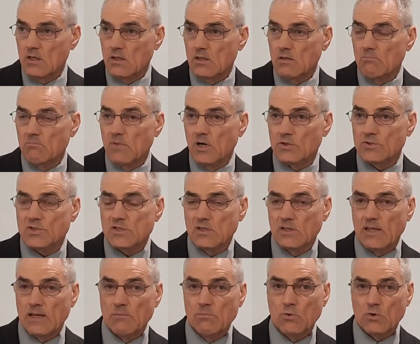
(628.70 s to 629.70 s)
Most of
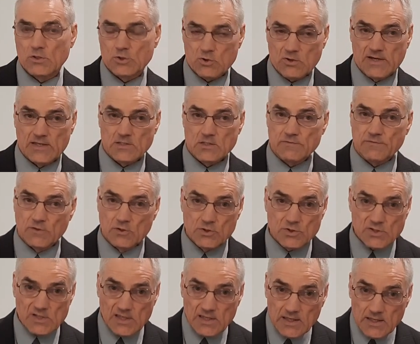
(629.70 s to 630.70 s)
them were
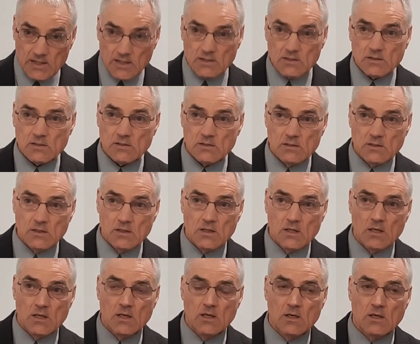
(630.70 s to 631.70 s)
transfers in
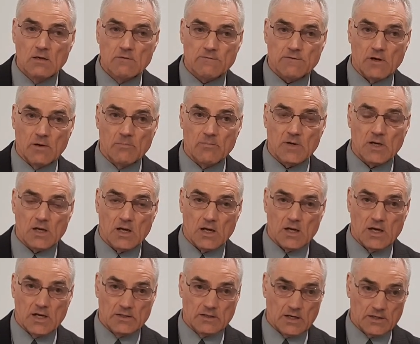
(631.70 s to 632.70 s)
from
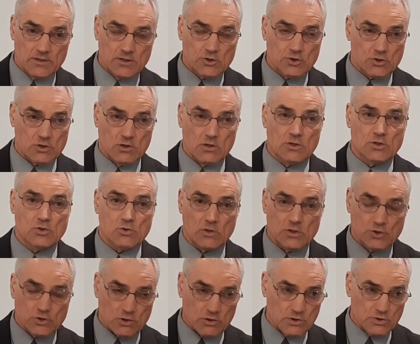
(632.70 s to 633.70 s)
another church or
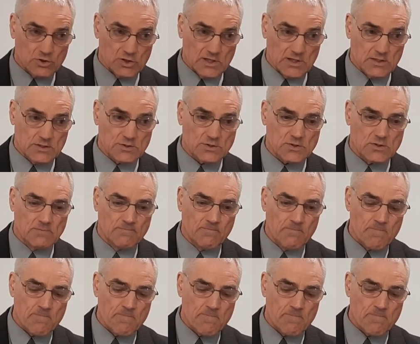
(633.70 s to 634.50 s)
churches,